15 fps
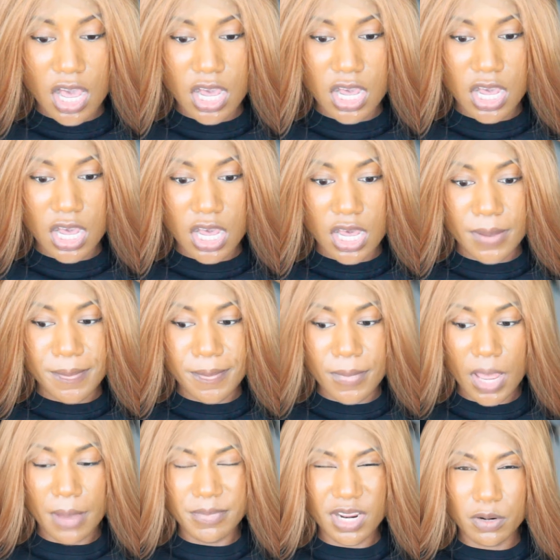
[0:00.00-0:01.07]

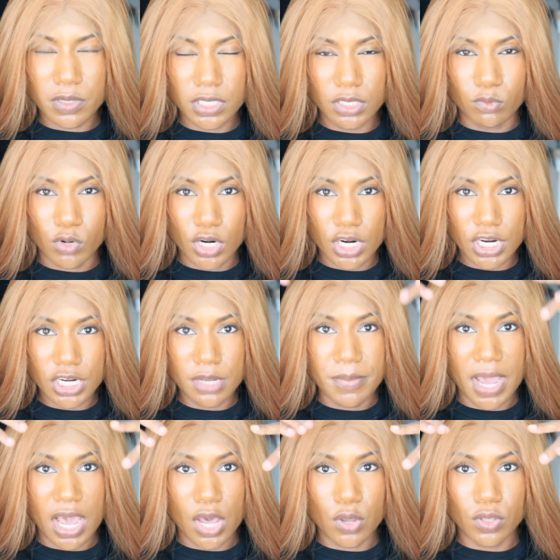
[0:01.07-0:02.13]
I'm not really worried
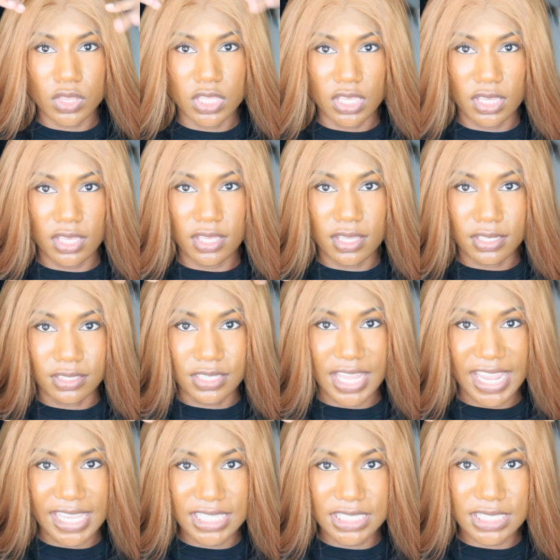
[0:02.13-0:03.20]
about the
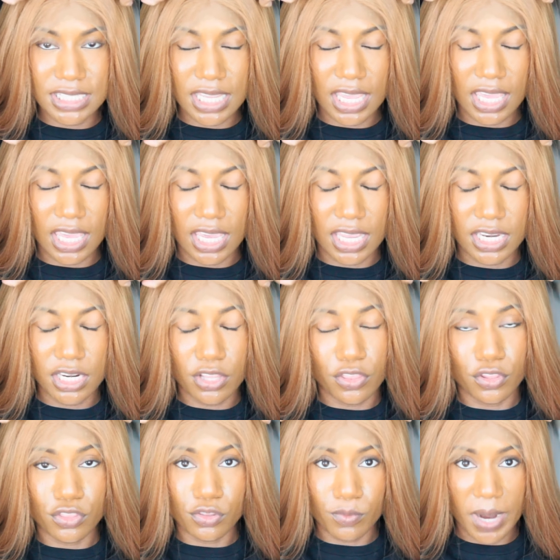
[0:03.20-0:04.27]
lace and
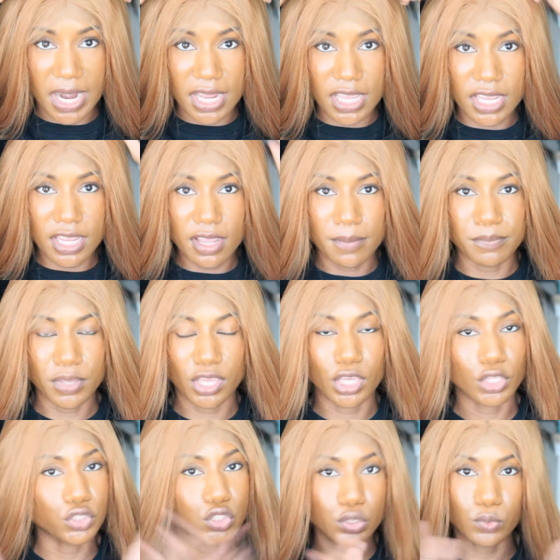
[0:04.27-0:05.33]
the threading
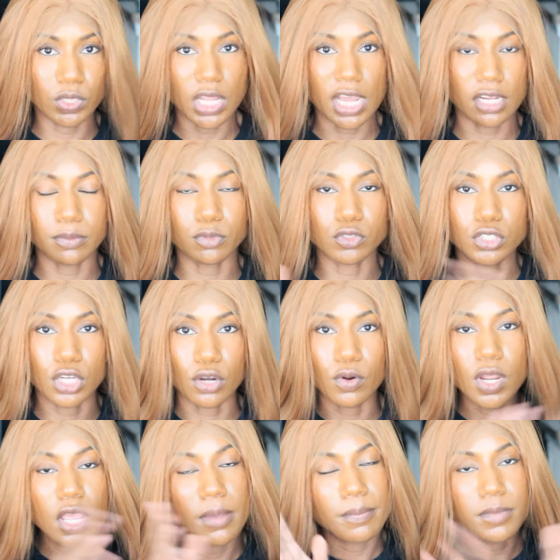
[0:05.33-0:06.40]
being too clockable.
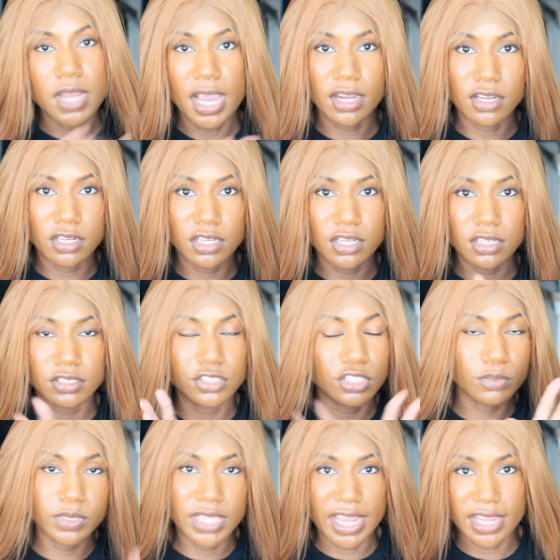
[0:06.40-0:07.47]
So not gonna
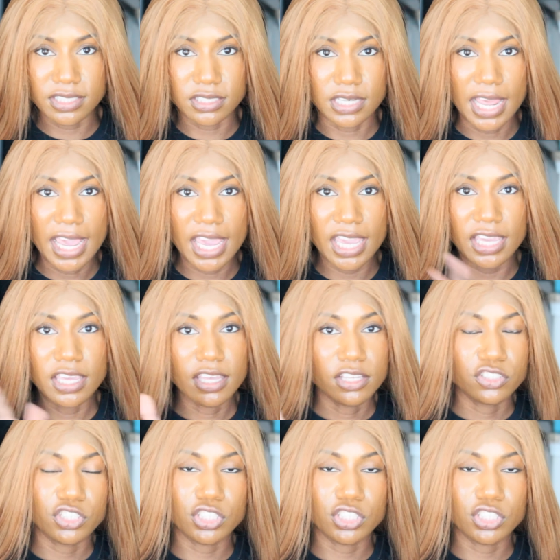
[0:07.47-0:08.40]
deal with that today.